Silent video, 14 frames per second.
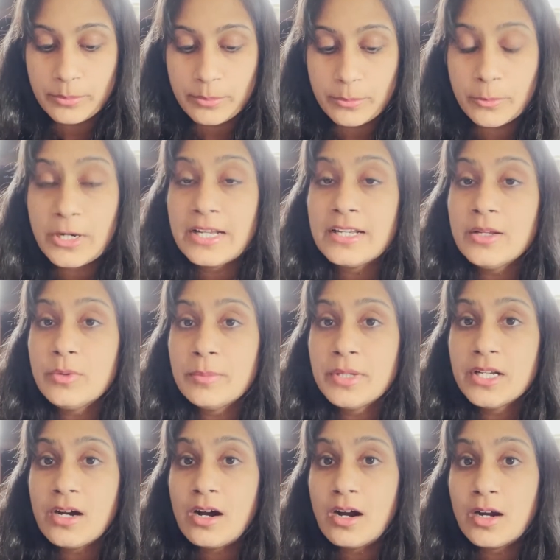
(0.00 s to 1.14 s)
Pregnant women
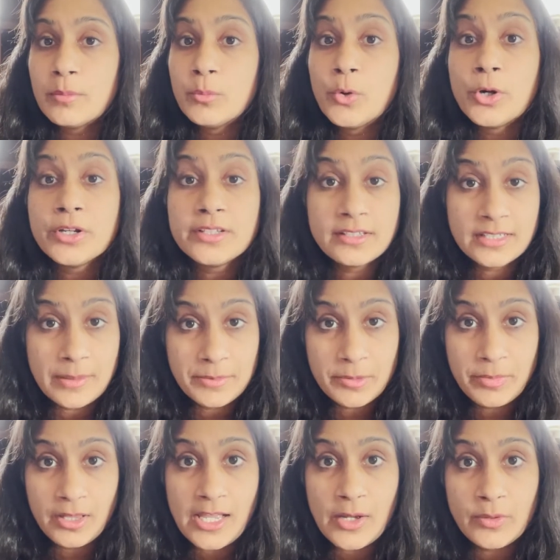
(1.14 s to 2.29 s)
are more
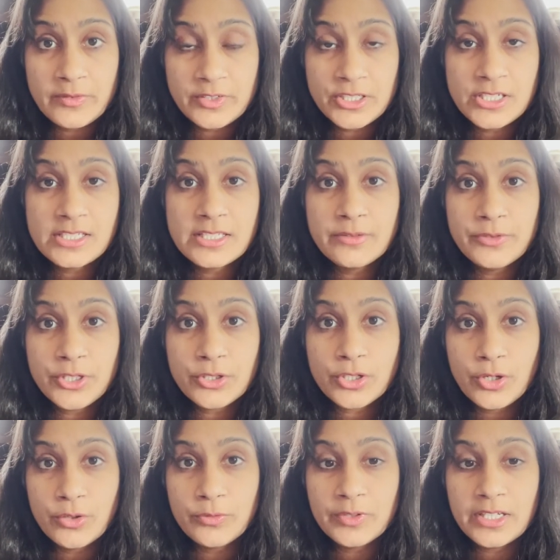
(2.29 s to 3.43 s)
susceptible, however, to severe
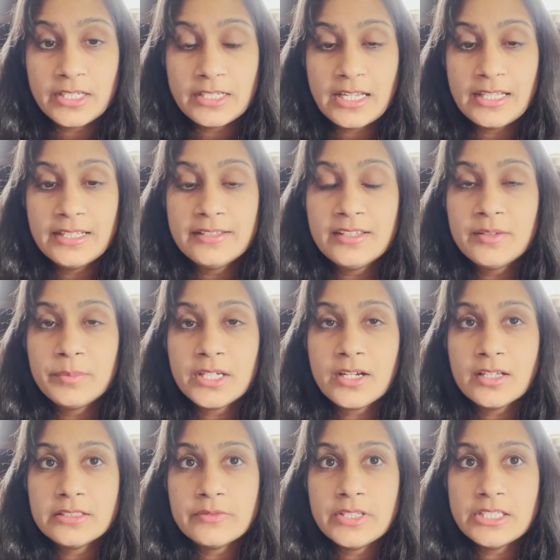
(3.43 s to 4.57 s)
COVID. And this is
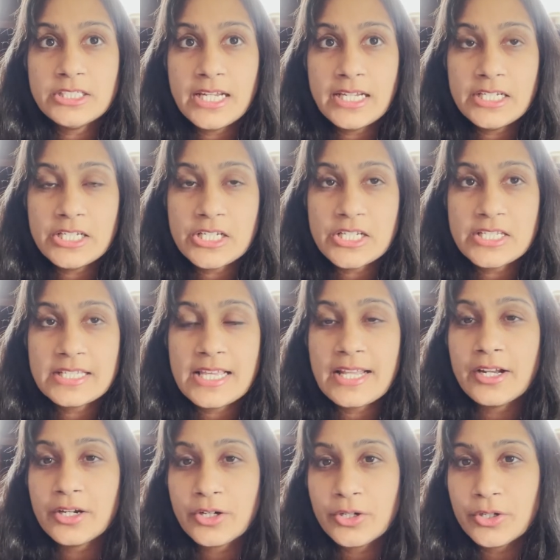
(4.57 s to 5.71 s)
because of the changes that
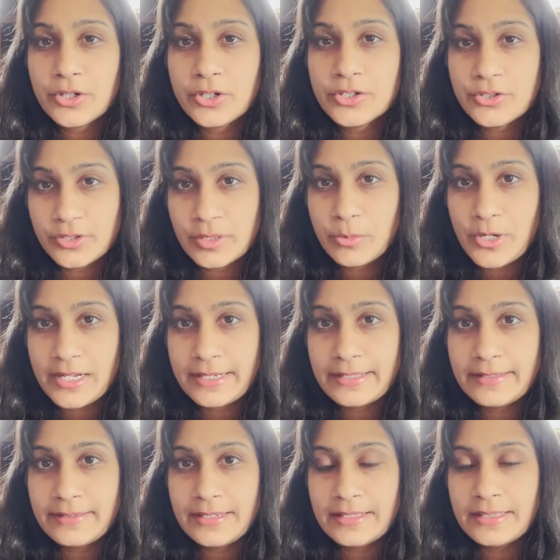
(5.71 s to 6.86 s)
occur during
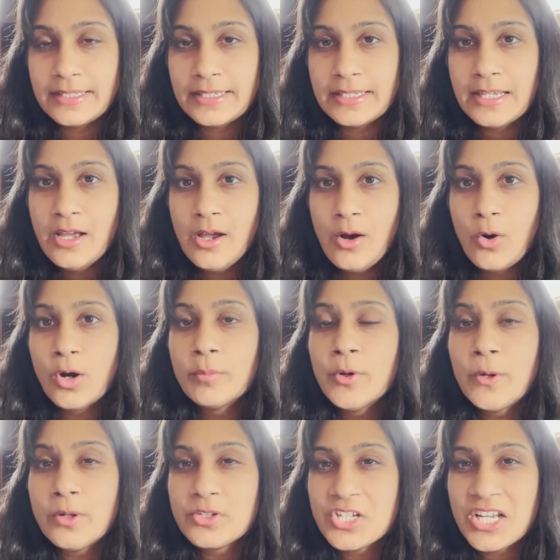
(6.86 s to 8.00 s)
pregnancy. The
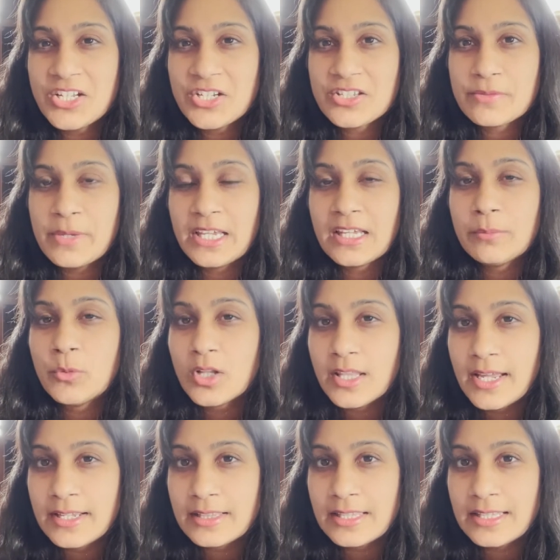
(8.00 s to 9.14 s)
hormonal changes make it more
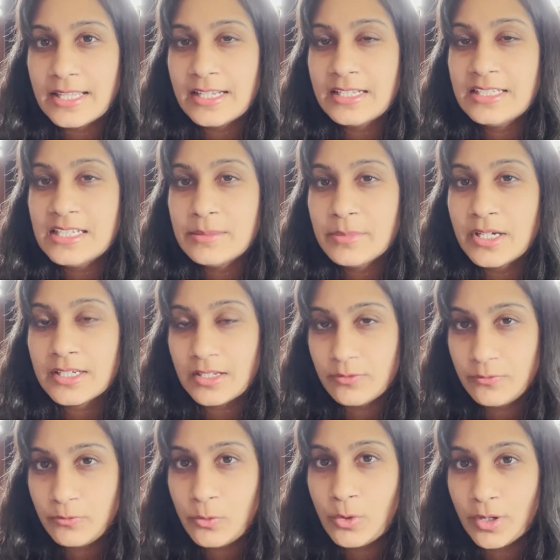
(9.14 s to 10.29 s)
likely that edema can
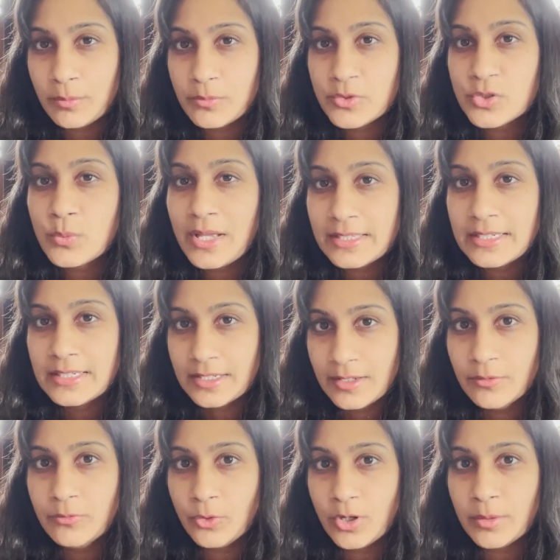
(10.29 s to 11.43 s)
form, swelling can
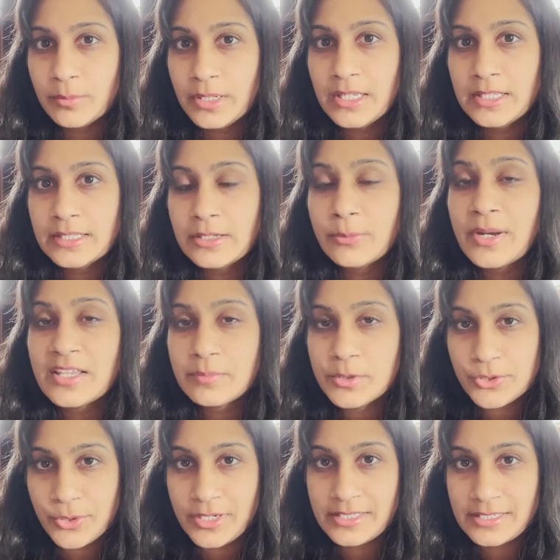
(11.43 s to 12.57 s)
form in the
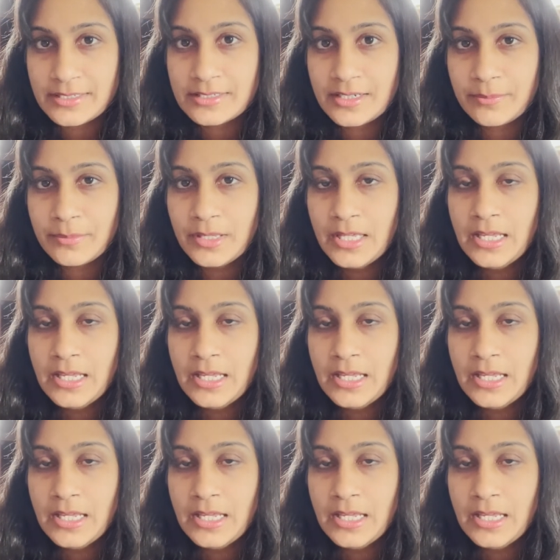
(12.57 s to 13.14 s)
respiratory system.